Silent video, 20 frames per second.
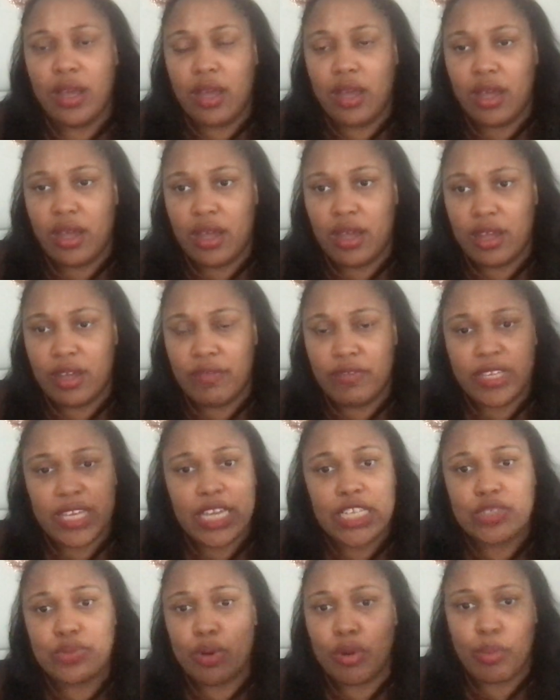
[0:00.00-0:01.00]

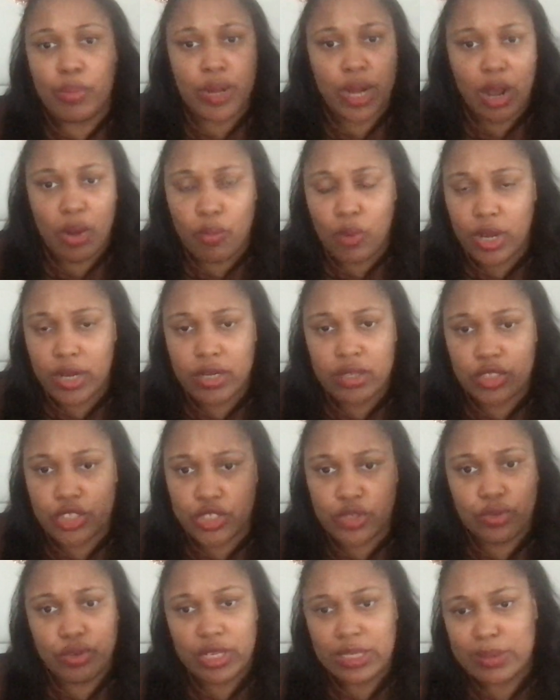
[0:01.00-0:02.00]
VH1 will put out 1 to
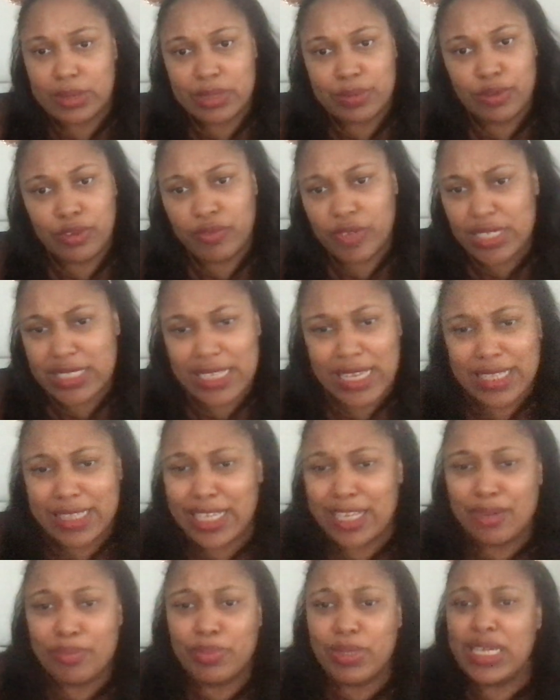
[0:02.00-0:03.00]
2 Christmas movies, and
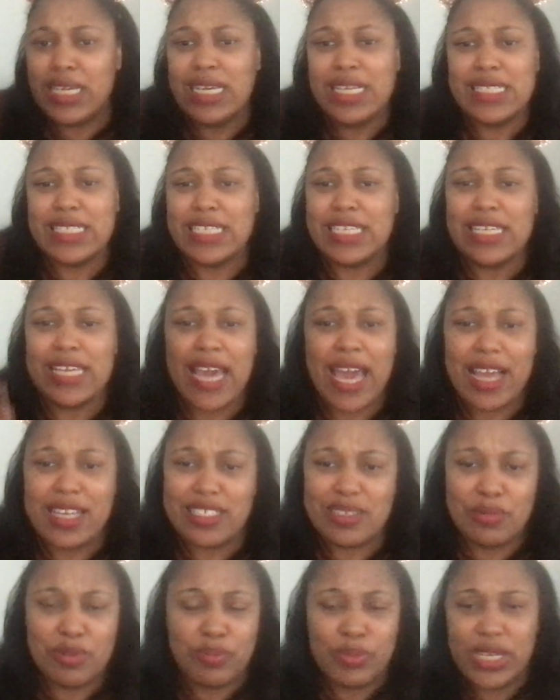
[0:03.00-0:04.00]
then BET has
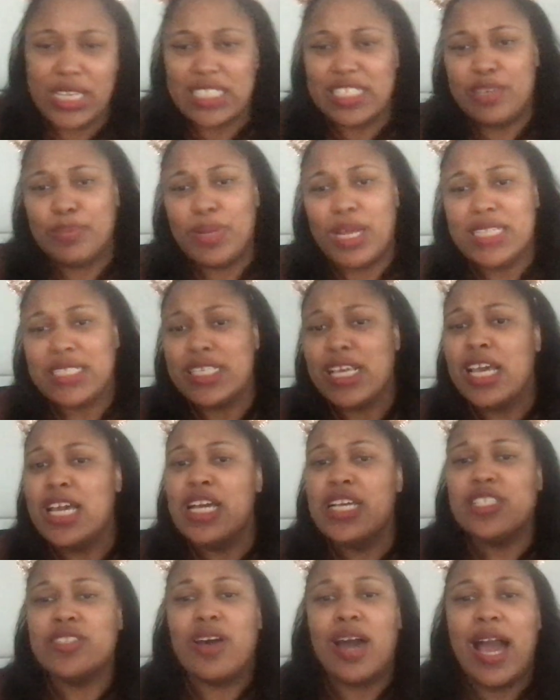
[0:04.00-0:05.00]
some on BET Plus.
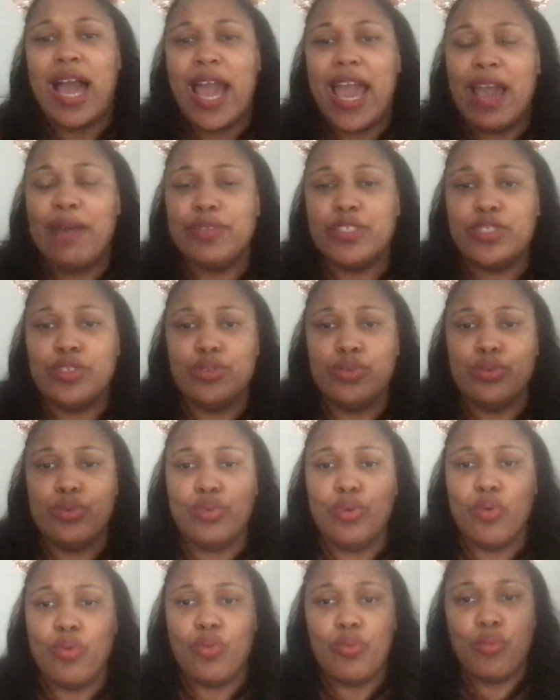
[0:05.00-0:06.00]
So I have
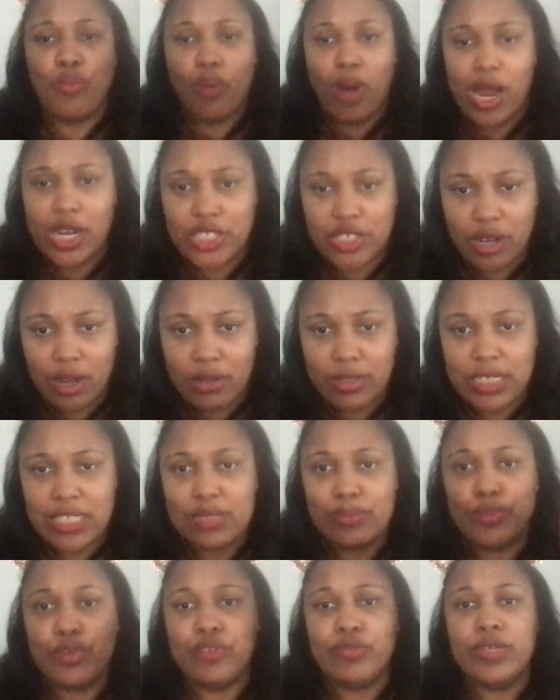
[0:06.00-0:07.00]
to watch all
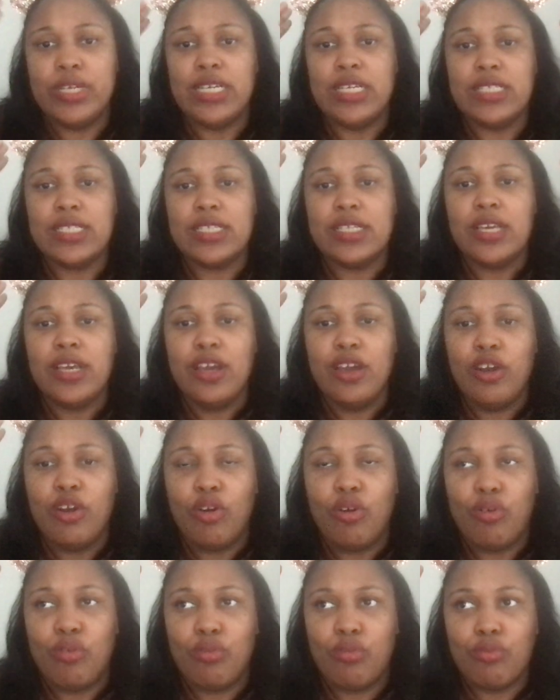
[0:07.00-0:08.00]
these movies,
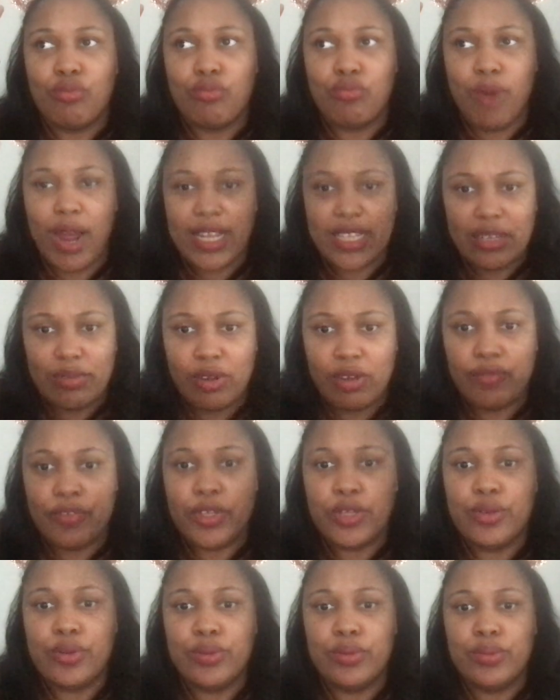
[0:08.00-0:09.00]
write the
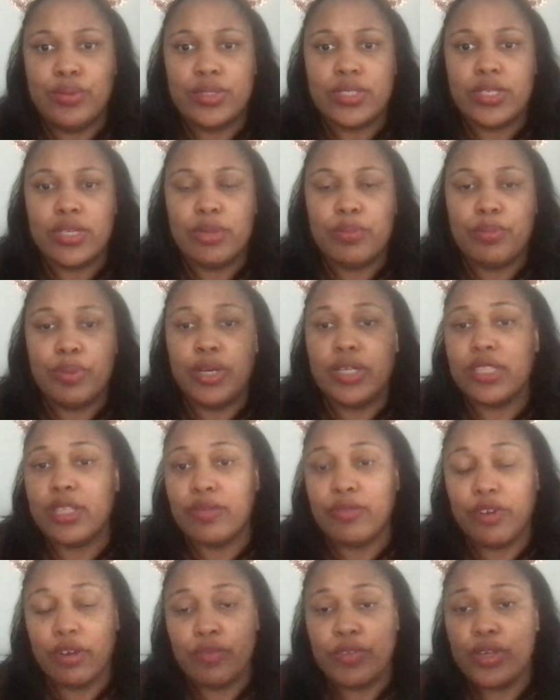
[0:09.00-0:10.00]
reviews, put the
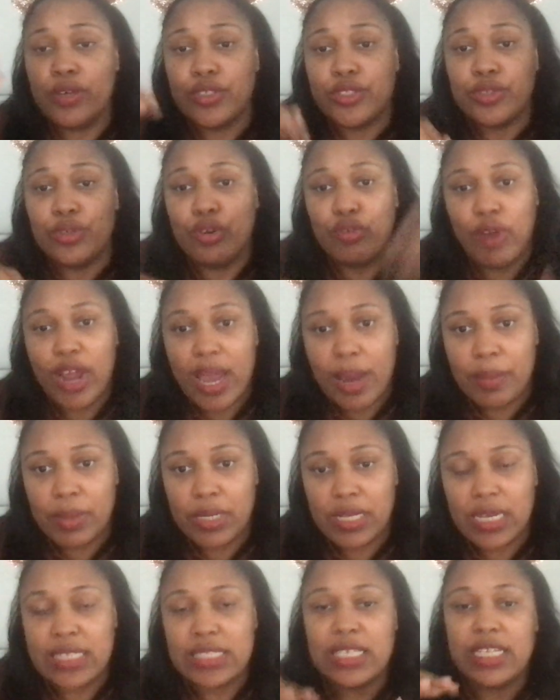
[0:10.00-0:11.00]
reviews through
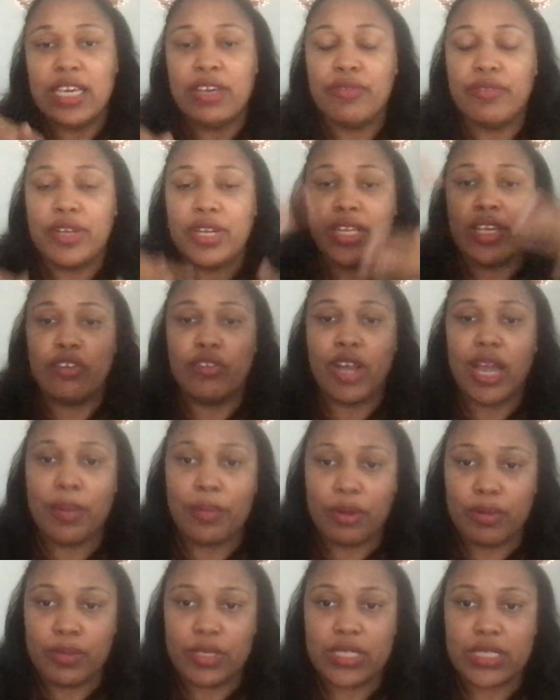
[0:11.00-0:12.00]
Grammarly to get any
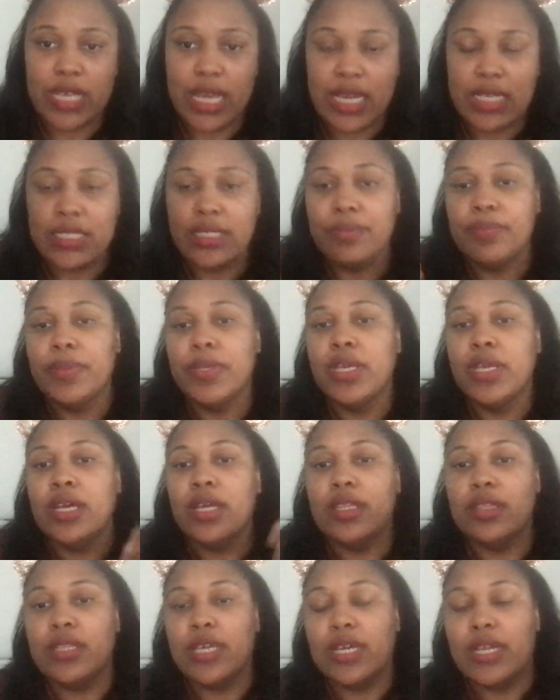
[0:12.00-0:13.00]
grammar mistakes.
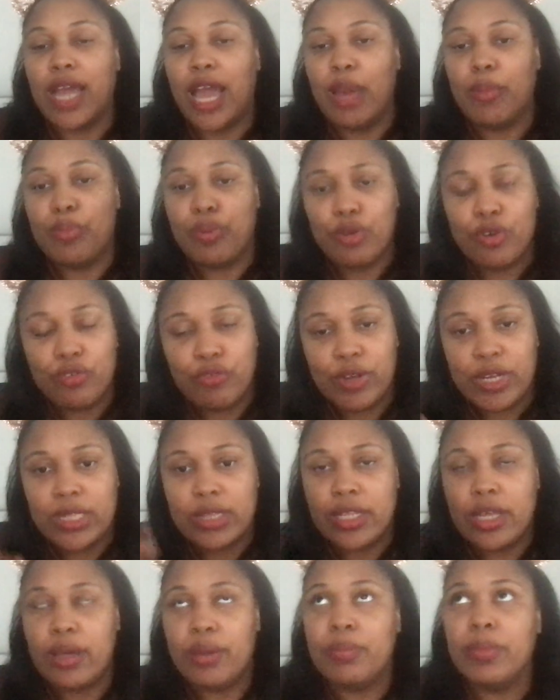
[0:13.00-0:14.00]
Then I proofread
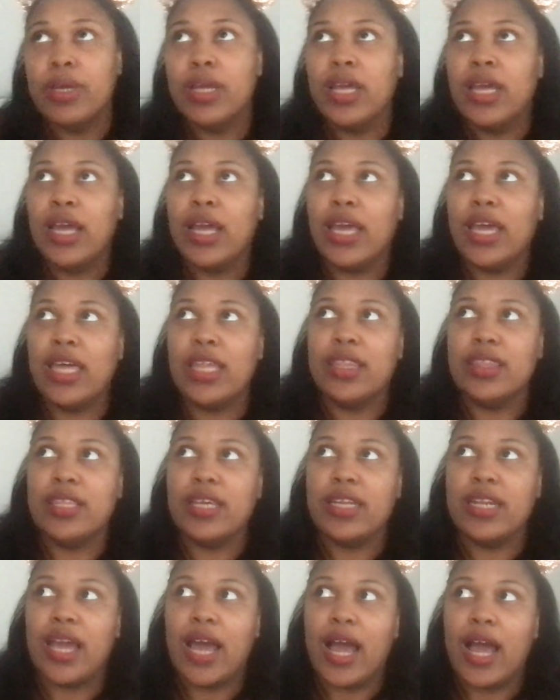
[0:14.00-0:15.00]
them. and
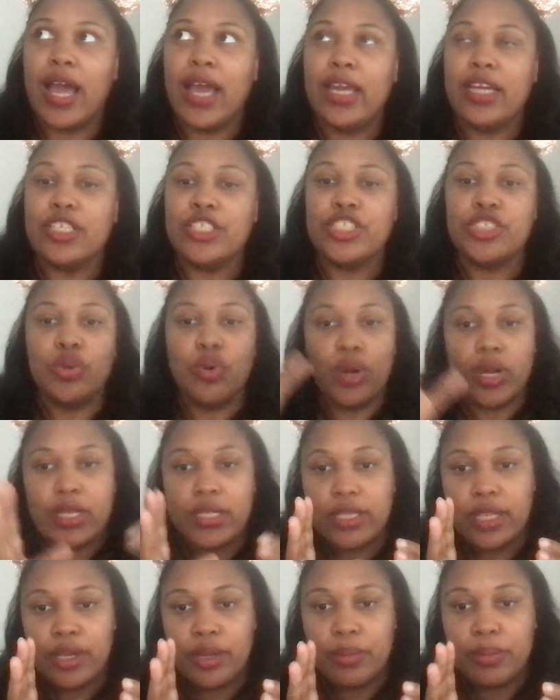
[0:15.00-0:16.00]
then I shorten
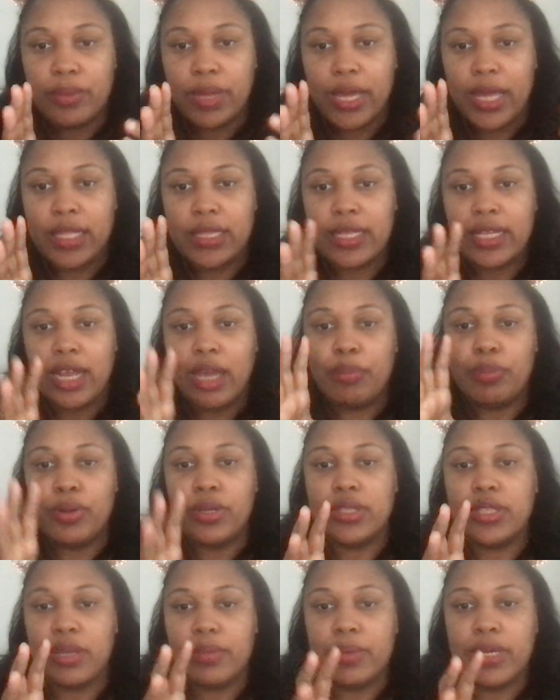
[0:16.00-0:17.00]
them, and then I
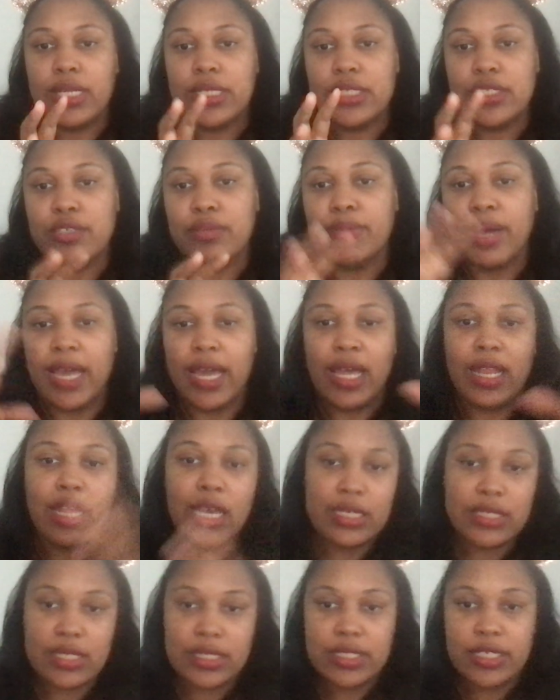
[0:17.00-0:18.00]
put them into my
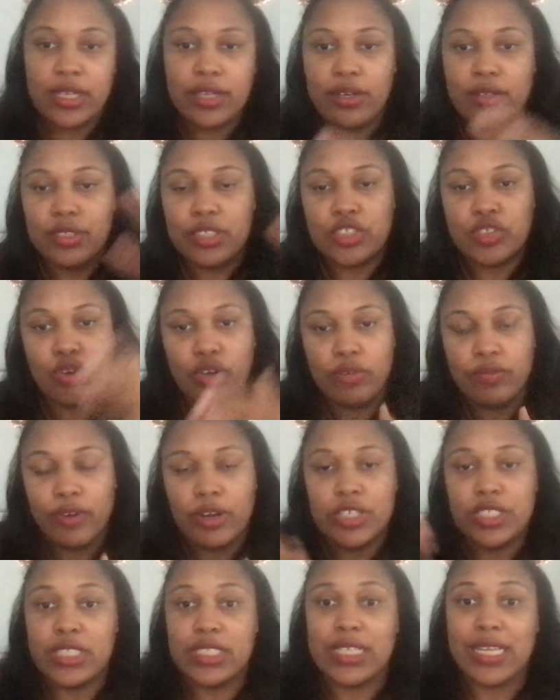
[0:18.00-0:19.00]
Alexa skill, the shortened
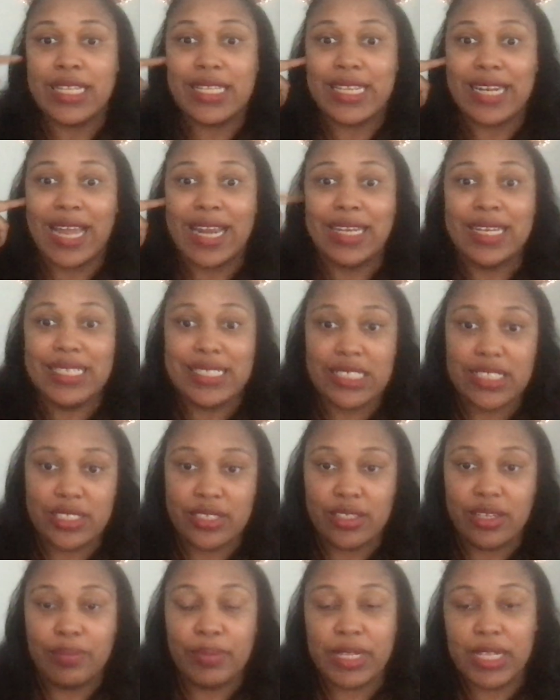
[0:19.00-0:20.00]
versions, and then I listen to
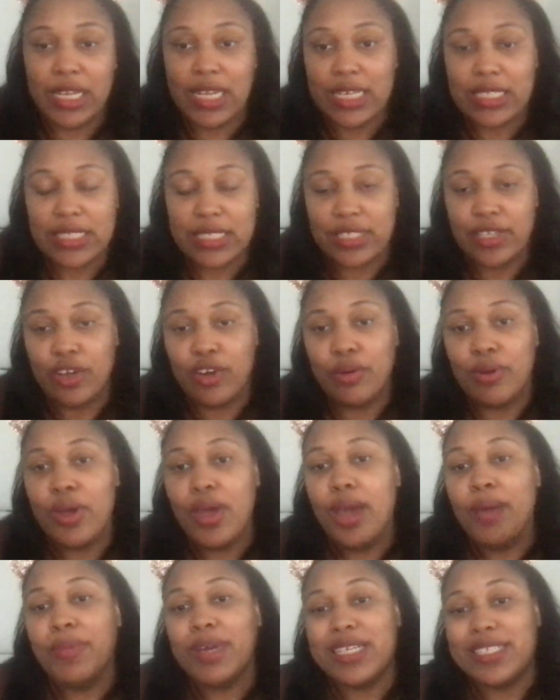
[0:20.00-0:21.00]
them in Alexa skill,
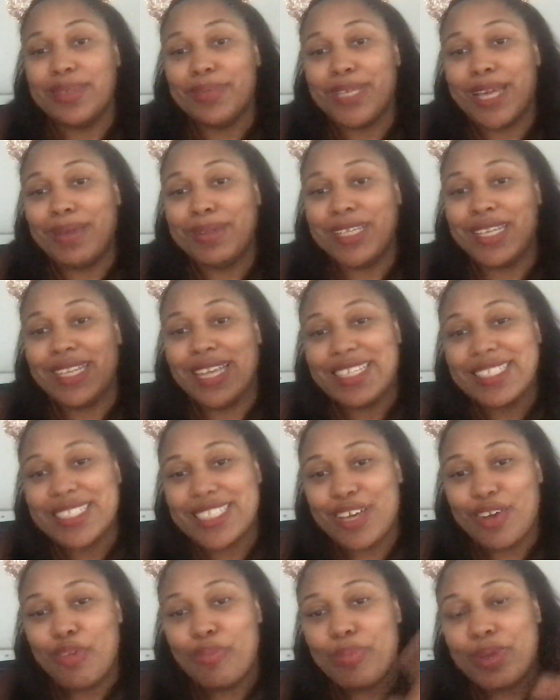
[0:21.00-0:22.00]
because sometimes the Alexa
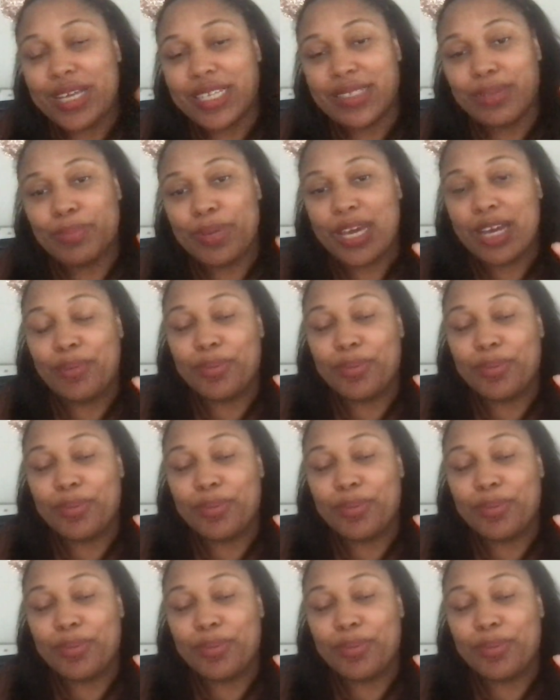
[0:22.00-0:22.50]
skill pick